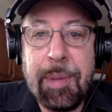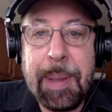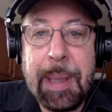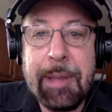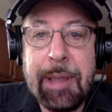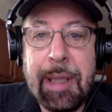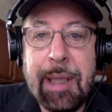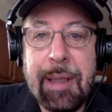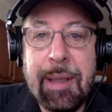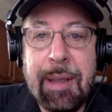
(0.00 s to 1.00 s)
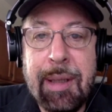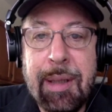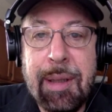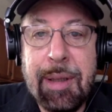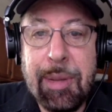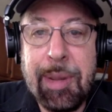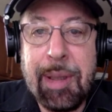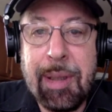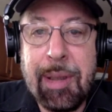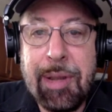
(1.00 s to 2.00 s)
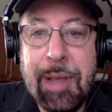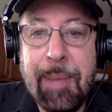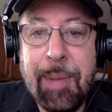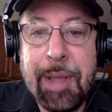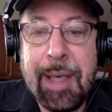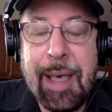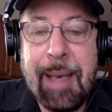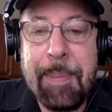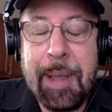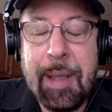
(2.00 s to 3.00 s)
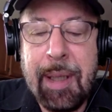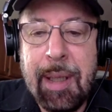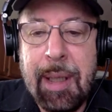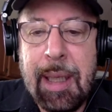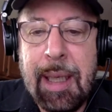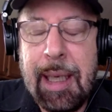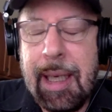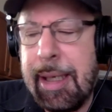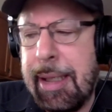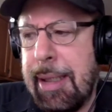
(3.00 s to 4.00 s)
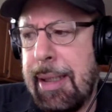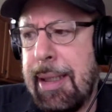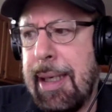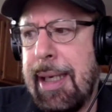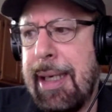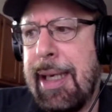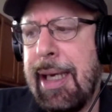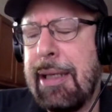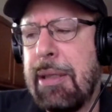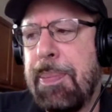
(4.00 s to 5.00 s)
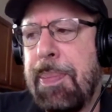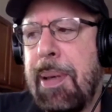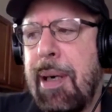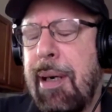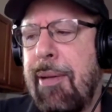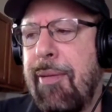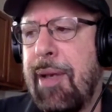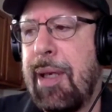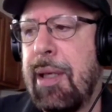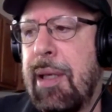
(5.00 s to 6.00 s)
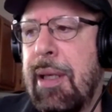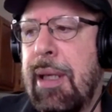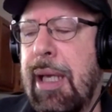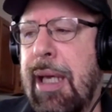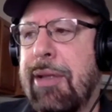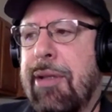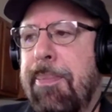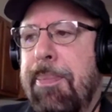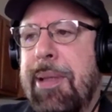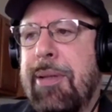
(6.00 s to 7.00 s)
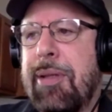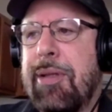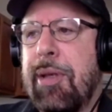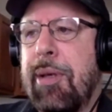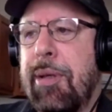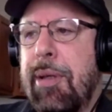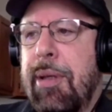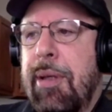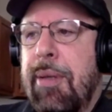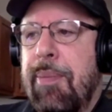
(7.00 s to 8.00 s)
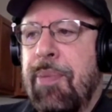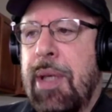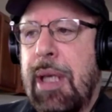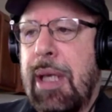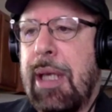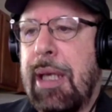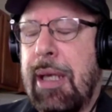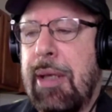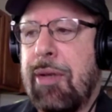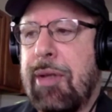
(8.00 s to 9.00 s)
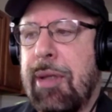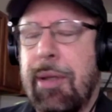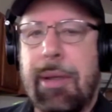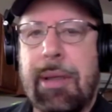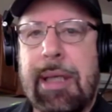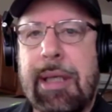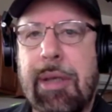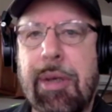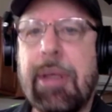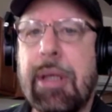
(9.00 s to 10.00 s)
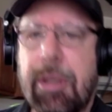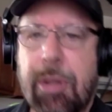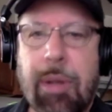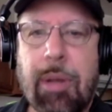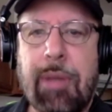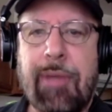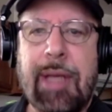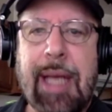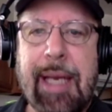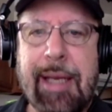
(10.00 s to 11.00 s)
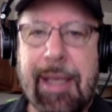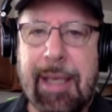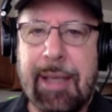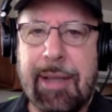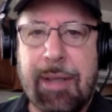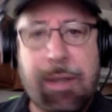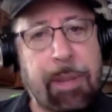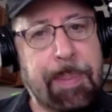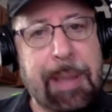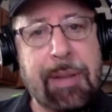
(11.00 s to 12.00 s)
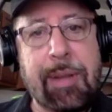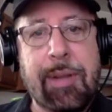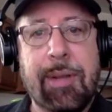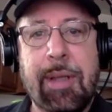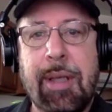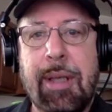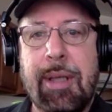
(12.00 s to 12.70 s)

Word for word: you're probably not doing a good job with the copy. Mm-hmm. I, I guess part of it as a business owner, is to learn that you're in control of a lot of things. It's your business.